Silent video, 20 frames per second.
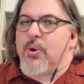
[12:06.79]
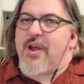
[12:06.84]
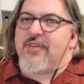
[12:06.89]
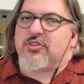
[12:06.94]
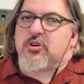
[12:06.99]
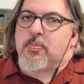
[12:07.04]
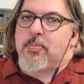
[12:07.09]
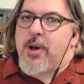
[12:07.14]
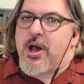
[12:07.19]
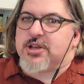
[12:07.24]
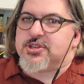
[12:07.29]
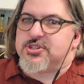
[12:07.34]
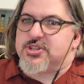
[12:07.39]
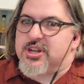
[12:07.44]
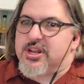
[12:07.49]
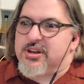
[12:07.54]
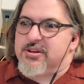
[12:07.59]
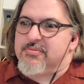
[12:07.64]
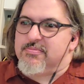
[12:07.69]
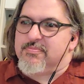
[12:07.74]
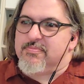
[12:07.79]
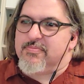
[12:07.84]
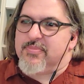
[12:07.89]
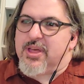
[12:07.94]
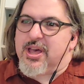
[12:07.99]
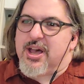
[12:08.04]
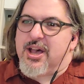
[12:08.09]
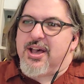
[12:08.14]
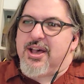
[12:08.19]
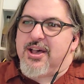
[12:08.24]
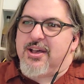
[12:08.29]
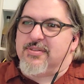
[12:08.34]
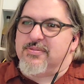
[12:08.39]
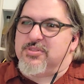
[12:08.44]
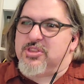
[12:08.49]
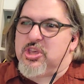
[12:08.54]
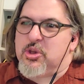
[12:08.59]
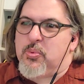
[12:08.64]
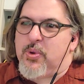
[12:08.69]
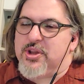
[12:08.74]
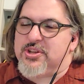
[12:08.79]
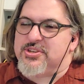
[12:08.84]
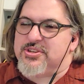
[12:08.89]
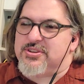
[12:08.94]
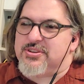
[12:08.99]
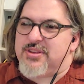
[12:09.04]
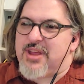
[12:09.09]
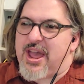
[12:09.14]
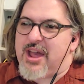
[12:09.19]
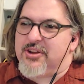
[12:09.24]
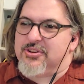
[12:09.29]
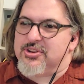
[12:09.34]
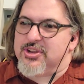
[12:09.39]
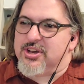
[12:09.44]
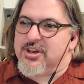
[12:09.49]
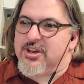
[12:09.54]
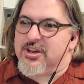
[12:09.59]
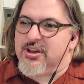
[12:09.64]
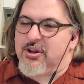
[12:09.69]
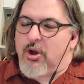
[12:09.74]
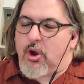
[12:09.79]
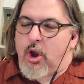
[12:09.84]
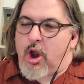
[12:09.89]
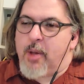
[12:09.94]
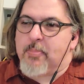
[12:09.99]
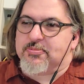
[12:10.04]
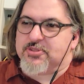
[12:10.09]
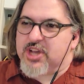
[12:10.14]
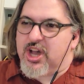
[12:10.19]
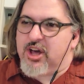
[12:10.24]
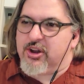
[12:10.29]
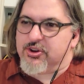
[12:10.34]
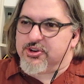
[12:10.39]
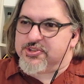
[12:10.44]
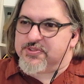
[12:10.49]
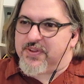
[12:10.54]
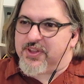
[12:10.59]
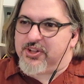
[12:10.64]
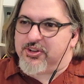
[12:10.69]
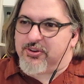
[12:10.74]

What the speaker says: after Buxton, you went down to or up to Huddersfield,